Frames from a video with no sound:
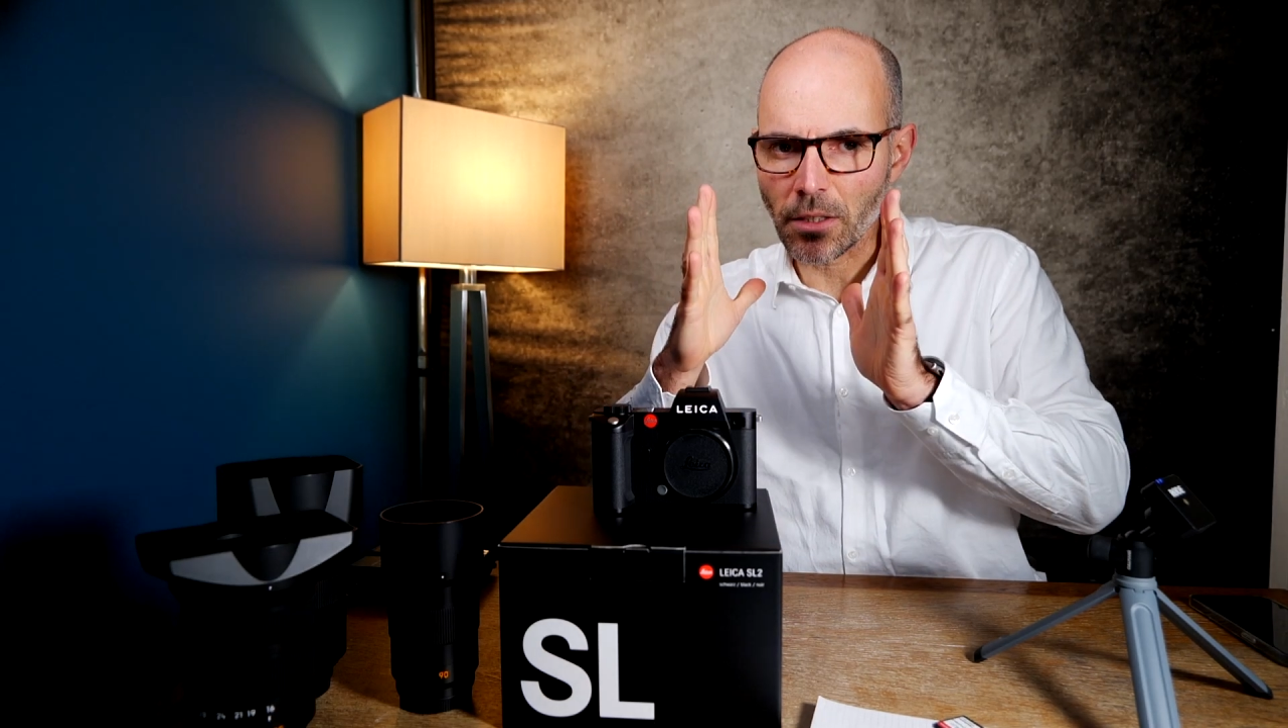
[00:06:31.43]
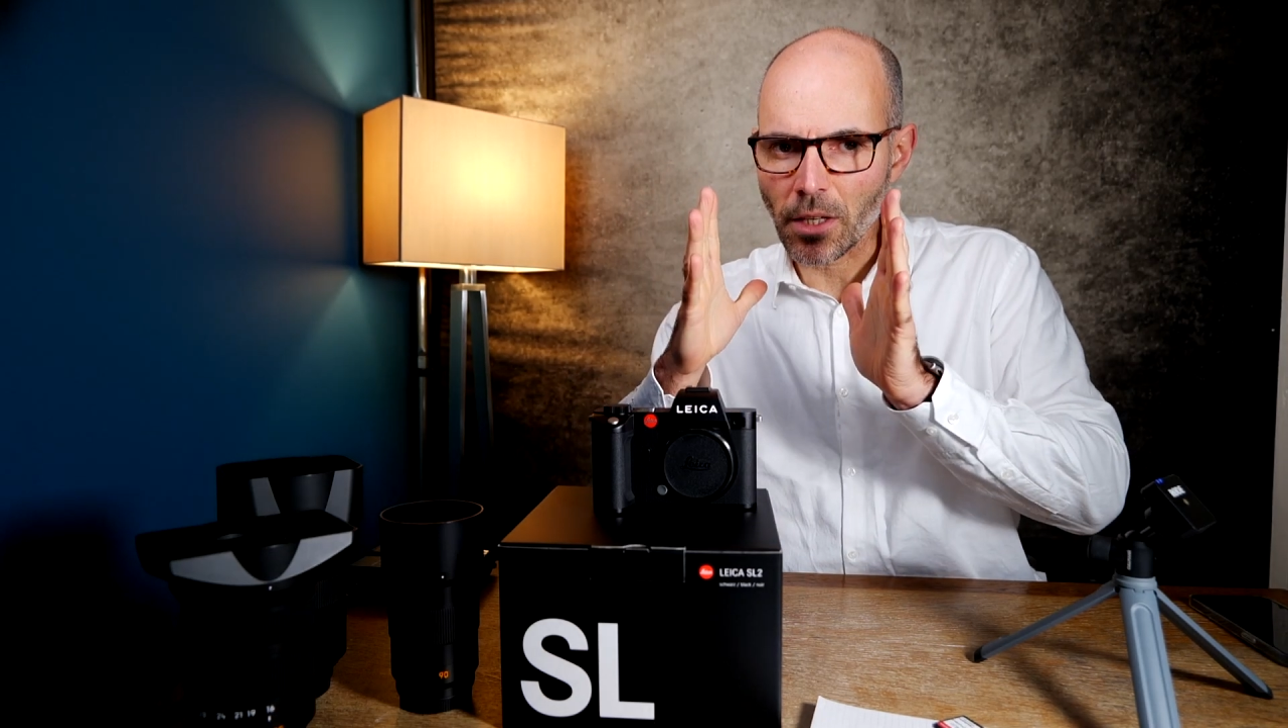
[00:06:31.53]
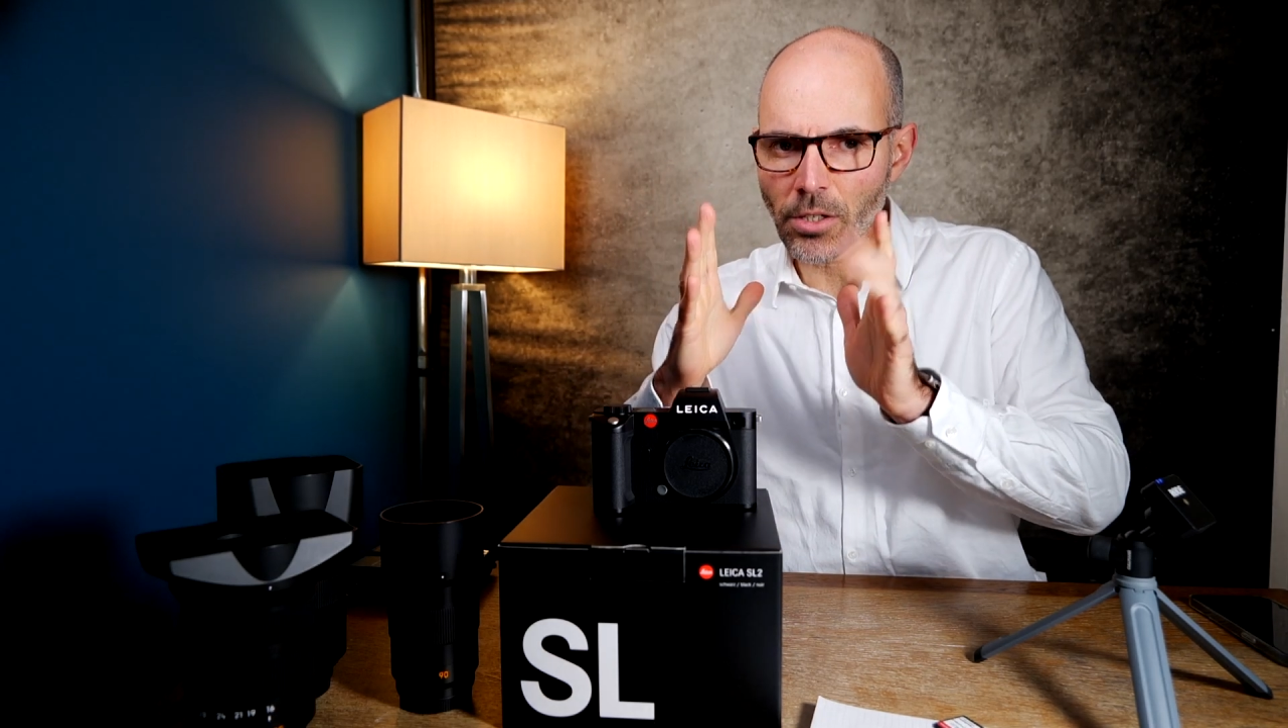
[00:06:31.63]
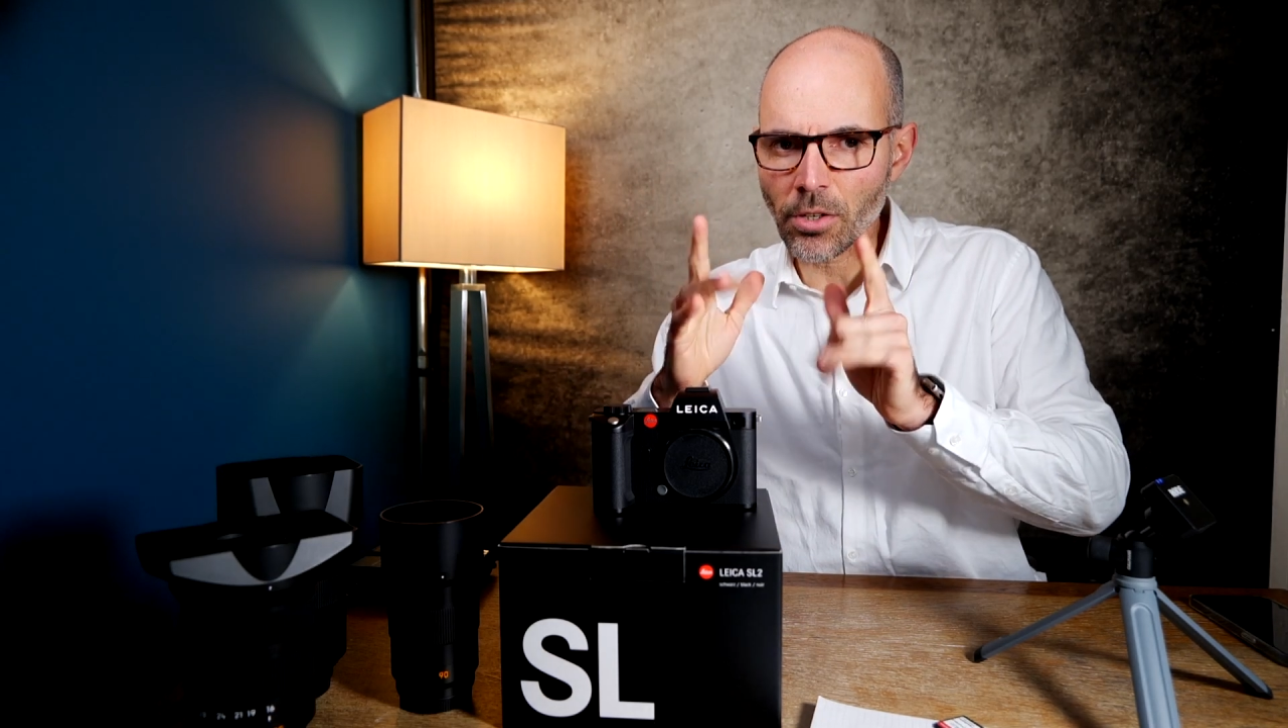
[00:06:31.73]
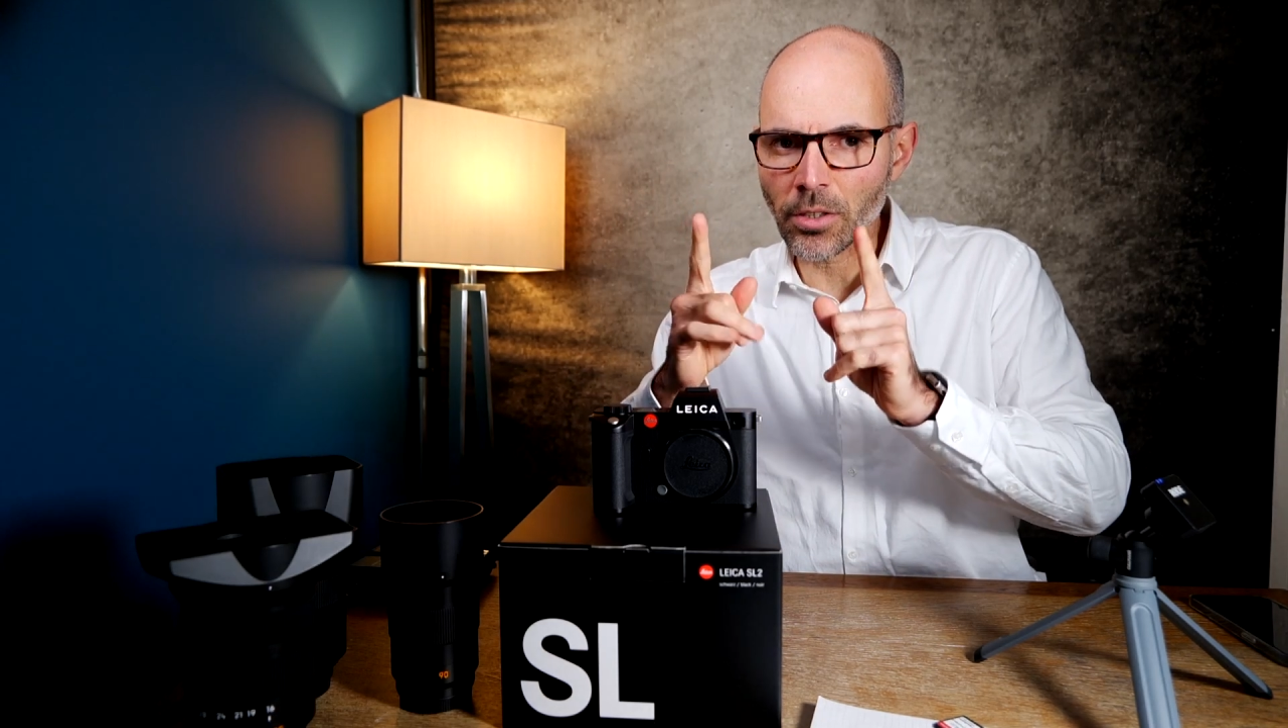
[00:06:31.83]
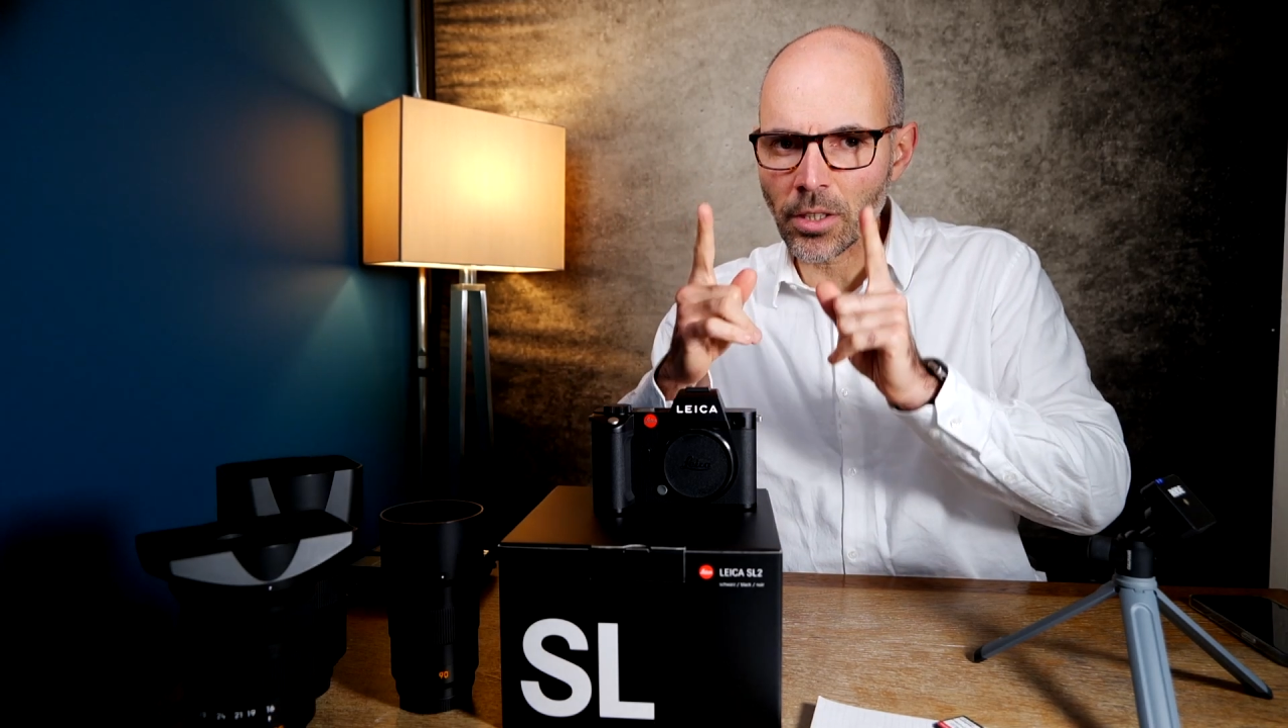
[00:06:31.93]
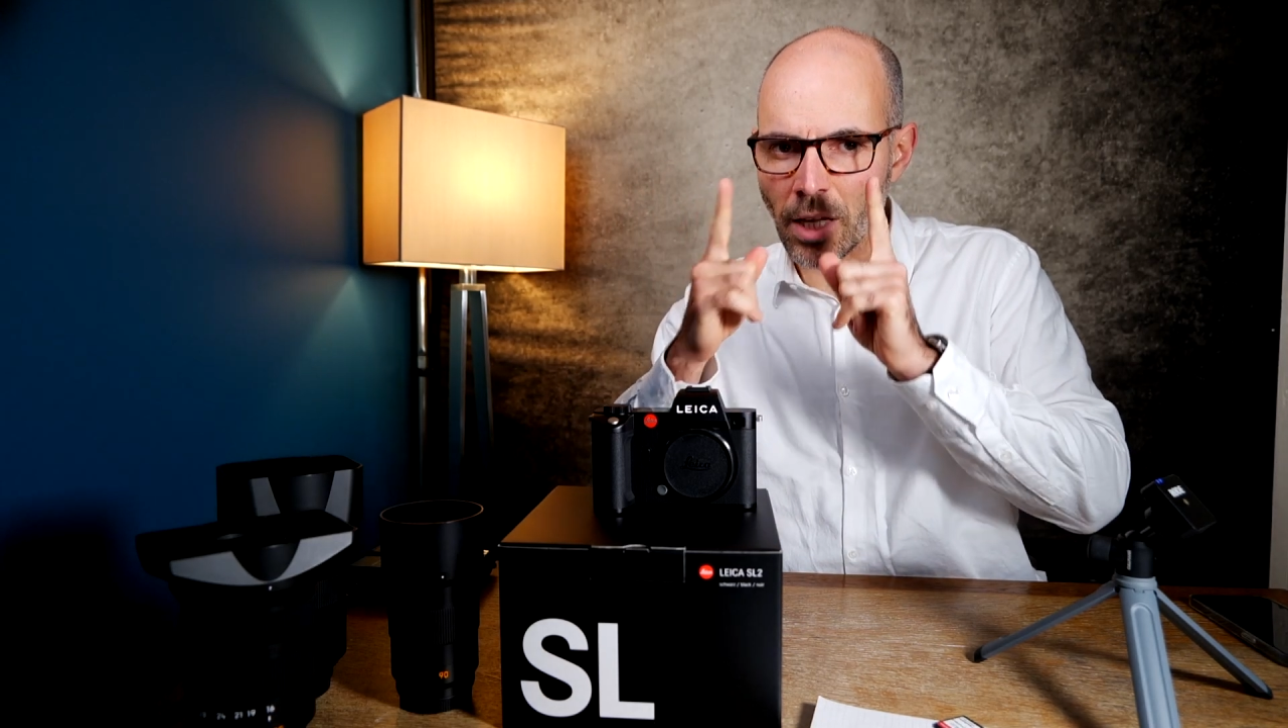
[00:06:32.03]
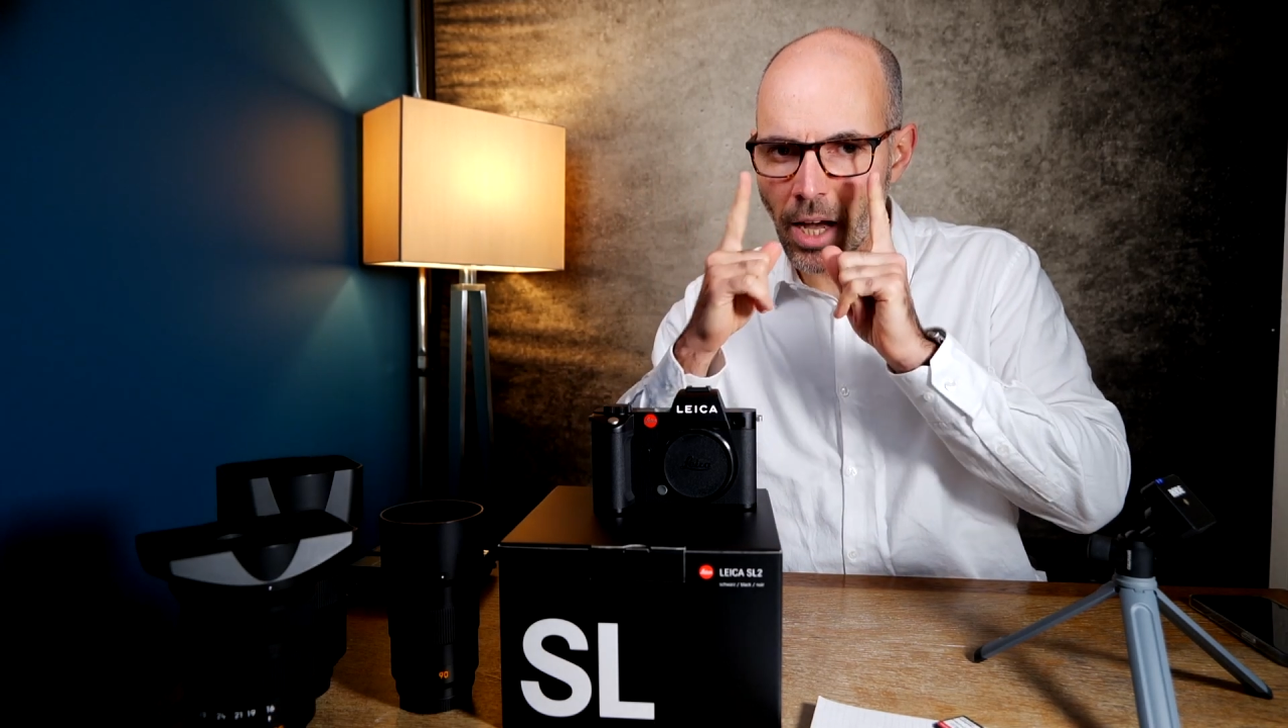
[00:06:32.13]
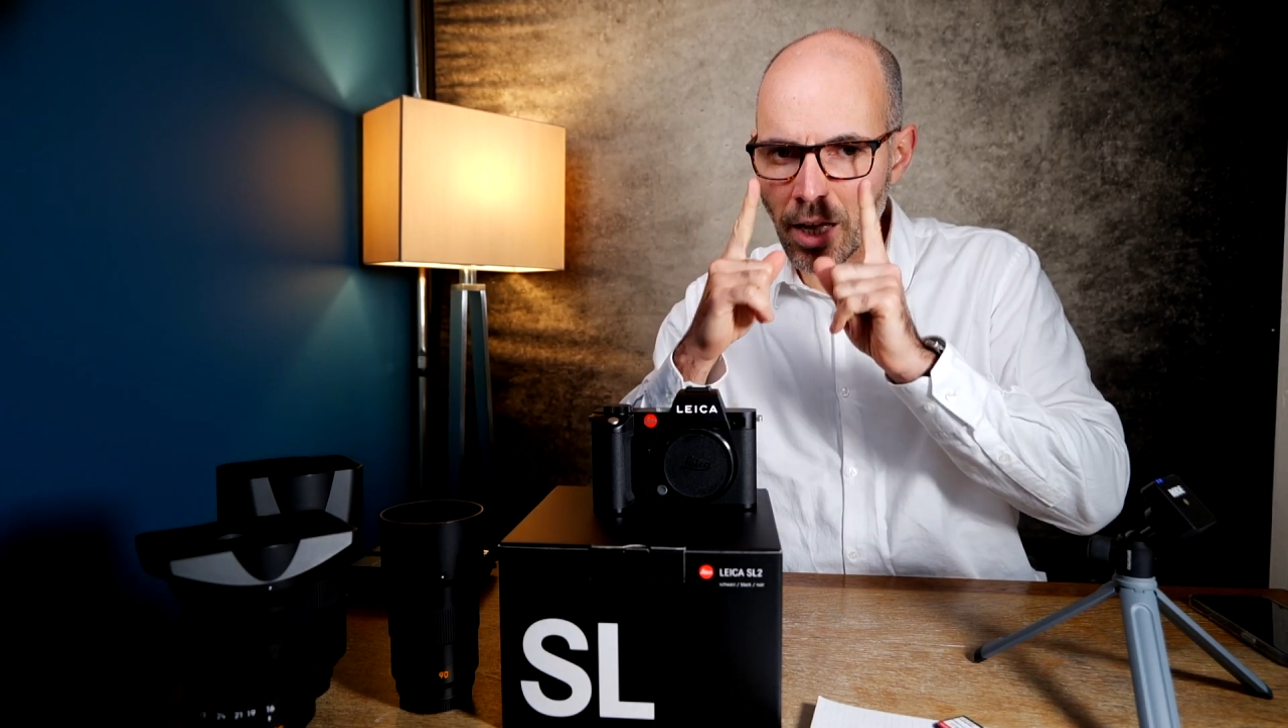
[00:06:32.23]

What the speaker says: detection and